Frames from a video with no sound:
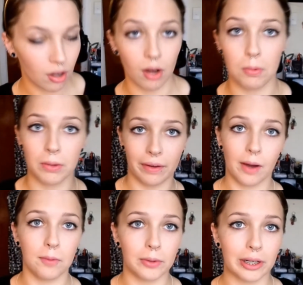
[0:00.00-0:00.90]
Oh, by the way,
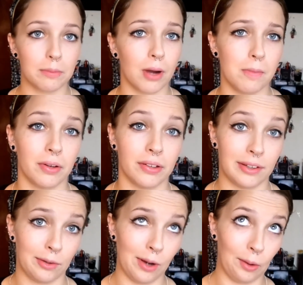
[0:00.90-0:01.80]
I'm not wearing a primer because I
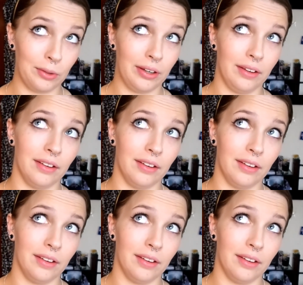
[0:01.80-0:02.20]
don't own any